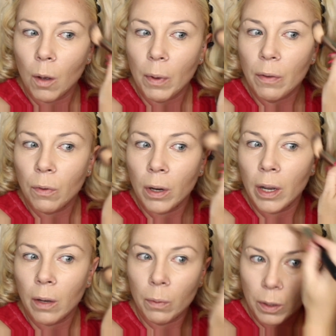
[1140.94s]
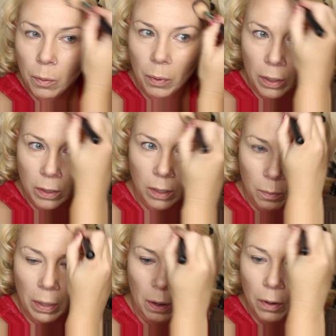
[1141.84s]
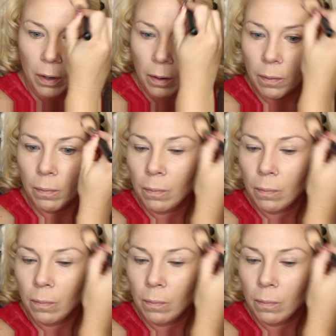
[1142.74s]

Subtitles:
on my forehead with the bronzing powder,